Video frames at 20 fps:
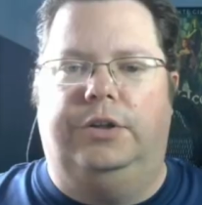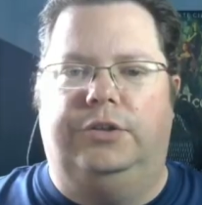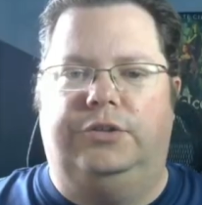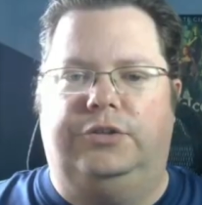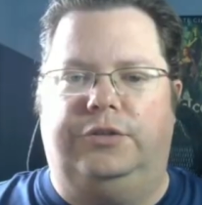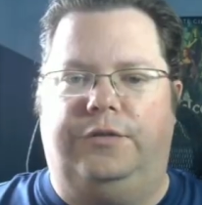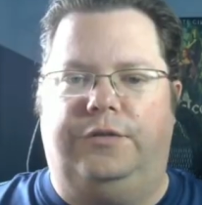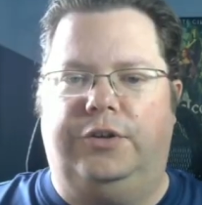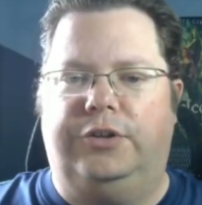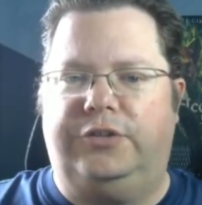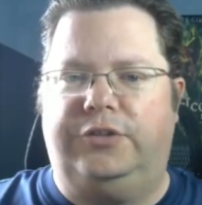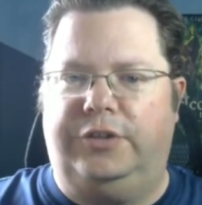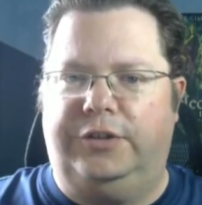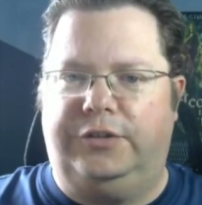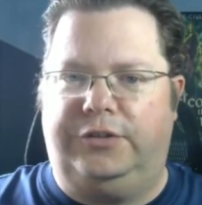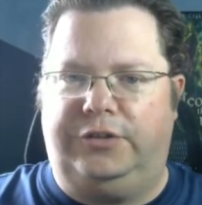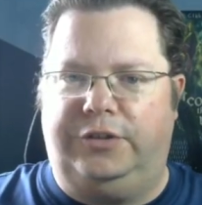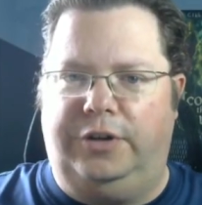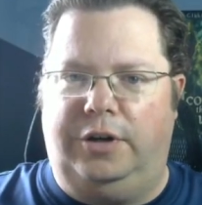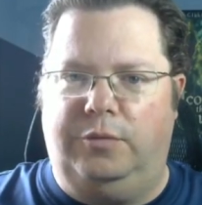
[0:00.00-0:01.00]
So first,
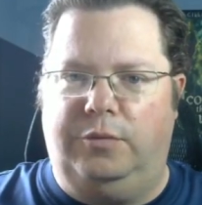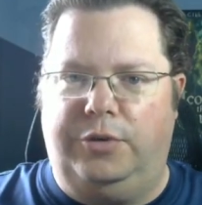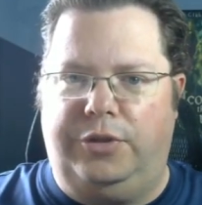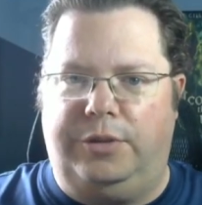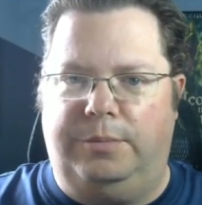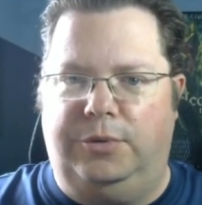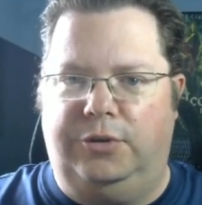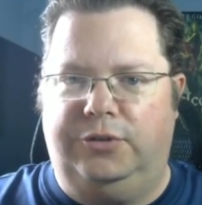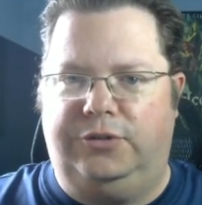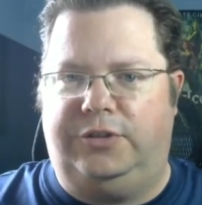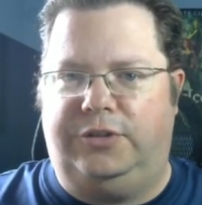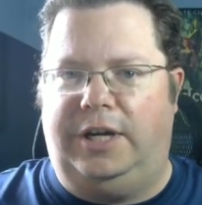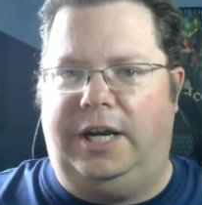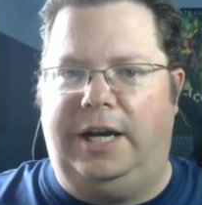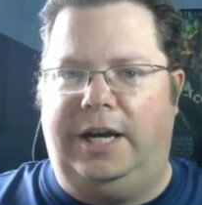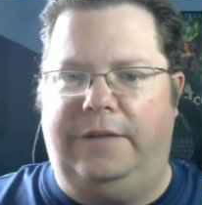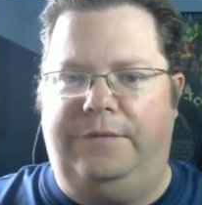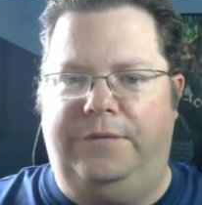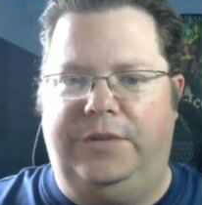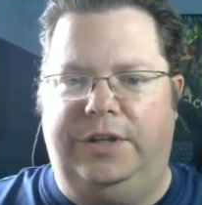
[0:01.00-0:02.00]
let's start with the most
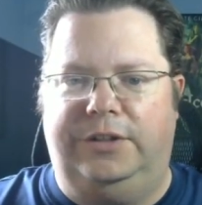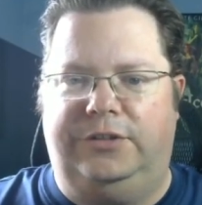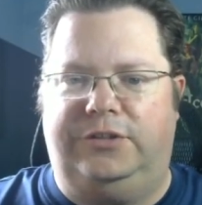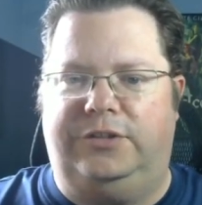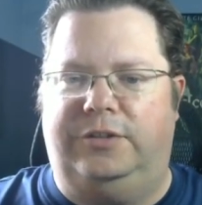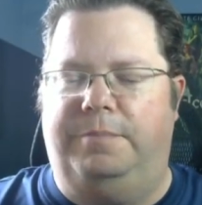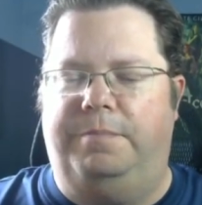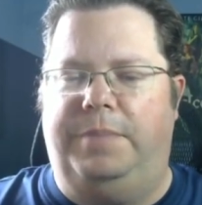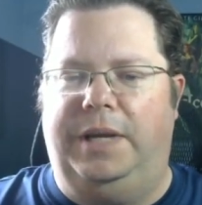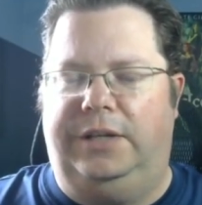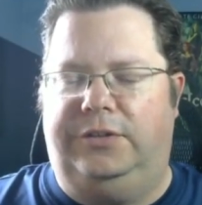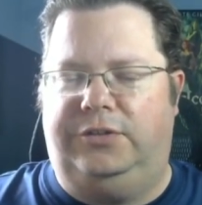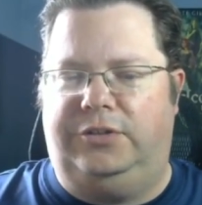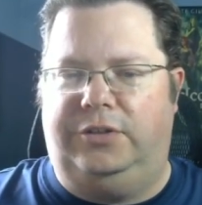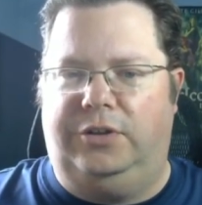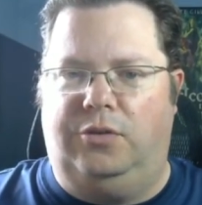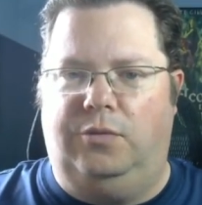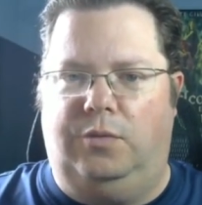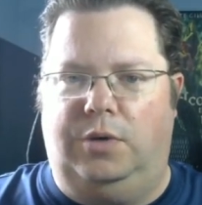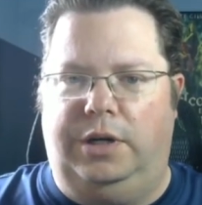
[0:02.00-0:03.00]
obvious and
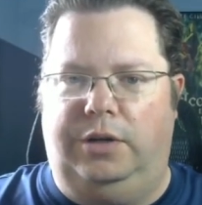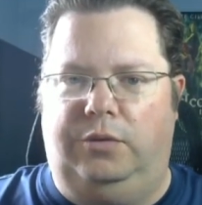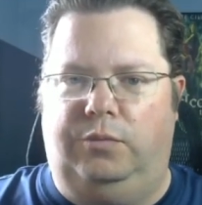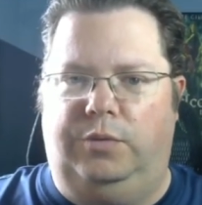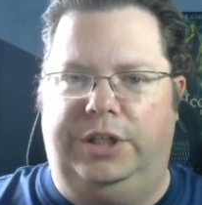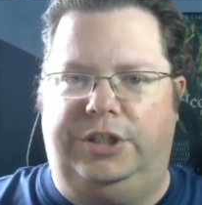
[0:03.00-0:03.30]
basic one,